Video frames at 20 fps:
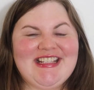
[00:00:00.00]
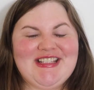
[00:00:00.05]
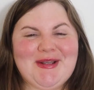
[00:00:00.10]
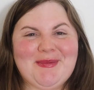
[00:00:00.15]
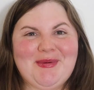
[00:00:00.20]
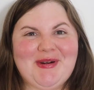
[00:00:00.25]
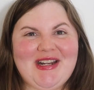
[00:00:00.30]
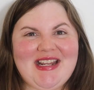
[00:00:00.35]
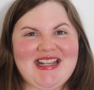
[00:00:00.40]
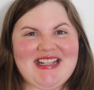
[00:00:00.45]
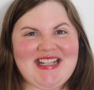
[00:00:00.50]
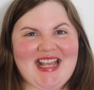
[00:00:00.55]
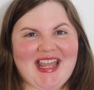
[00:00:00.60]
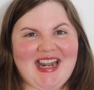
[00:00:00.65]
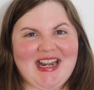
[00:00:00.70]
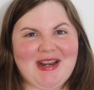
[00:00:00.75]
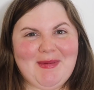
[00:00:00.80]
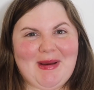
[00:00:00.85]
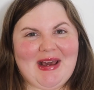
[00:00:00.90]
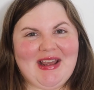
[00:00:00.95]
So I'm pretty
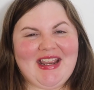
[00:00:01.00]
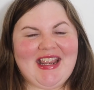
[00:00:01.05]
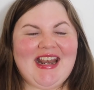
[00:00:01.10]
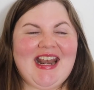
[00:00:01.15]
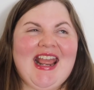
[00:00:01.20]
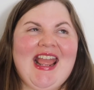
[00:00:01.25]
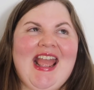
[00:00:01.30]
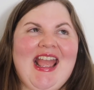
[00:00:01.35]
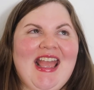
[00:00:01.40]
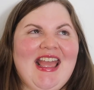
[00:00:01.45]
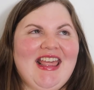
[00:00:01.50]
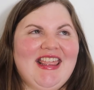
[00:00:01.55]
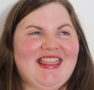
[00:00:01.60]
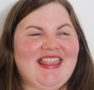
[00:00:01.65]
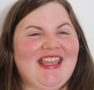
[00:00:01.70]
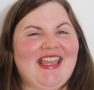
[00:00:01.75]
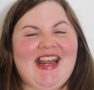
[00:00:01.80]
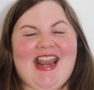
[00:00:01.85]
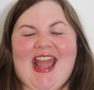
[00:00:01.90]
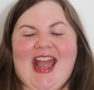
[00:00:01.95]
excited about it.
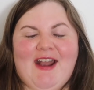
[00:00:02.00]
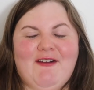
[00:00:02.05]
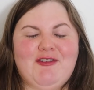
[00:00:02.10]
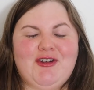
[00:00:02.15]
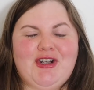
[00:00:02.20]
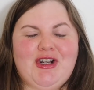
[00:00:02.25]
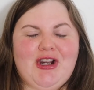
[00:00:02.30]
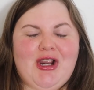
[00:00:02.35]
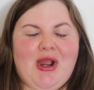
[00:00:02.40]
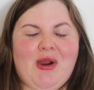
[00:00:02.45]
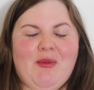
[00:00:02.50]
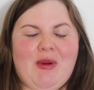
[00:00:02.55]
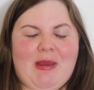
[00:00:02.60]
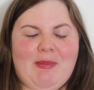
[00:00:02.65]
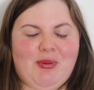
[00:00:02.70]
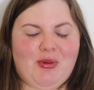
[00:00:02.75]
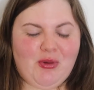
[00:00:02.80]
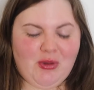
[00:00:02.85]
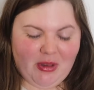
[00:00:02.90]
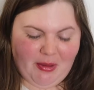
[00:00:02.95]
Then after we
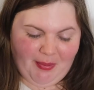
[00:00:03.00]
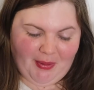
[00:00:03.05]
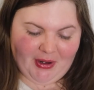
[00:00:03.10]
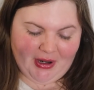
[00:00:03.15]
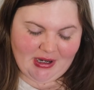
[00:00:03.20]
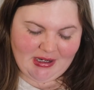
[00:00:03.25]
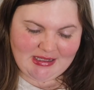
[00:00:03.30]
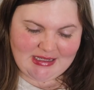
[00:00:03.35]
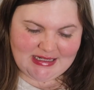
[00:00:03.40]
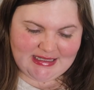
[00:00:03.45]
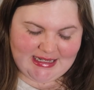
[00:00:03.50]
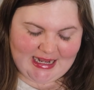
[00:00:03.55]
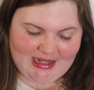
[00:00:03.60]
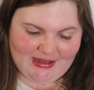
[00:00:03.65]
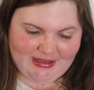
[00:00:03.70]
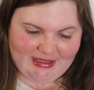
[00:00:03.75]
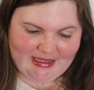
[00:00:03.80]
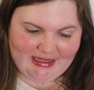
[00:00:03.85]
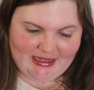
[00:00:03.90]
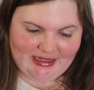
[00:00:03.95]
pull apart the
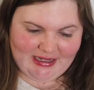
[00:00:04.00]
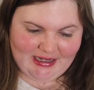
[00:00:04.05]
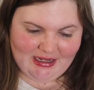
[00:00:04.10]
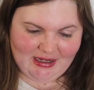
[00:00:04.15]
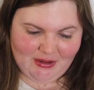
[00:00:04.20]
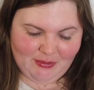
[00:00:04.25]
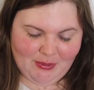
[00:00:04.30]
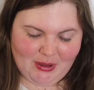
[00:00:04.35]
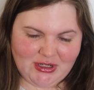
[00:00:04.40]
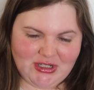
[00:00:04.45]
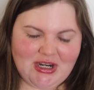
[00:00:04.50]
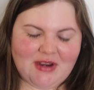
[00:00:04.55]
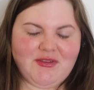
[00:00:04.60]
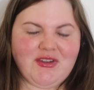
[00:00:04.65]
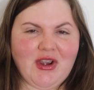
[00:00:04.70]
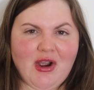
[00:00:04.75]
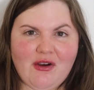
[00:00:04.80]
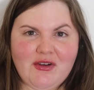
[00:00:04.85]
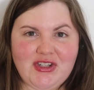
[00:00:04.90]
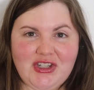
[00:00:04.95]
salad, which I've
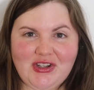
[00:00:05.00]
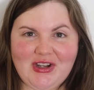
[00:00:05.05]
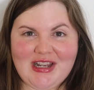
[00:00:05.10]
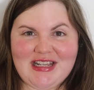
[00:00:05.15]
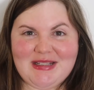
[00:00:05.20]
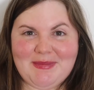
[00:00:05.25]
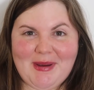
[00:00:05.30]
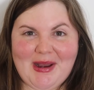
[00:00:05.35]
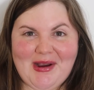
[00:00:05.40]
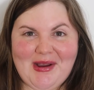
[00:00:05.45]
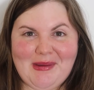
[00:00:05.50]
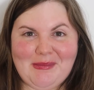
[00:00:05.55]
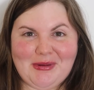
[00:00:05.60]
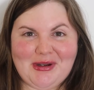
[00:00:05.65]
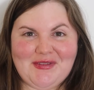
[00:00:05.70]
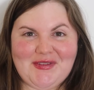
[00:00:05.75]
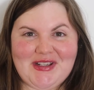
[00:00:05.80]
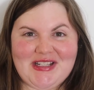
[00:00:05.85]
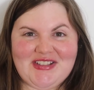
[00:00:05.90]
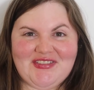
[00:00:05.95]
talked to you guys about in
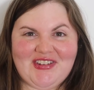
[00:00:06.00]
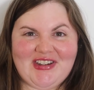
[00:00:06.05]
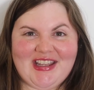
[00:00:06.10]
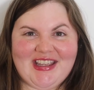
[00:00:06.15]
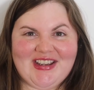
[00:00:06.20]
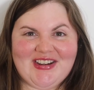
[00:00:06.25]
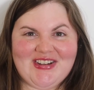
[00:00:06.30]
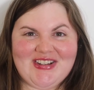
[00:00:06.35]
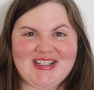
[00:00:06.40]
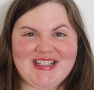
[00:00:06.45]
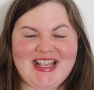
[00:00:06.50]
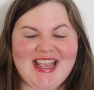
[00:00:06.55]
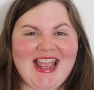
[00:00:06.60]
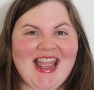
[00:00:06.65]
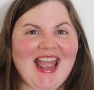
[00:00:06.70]
previous videos,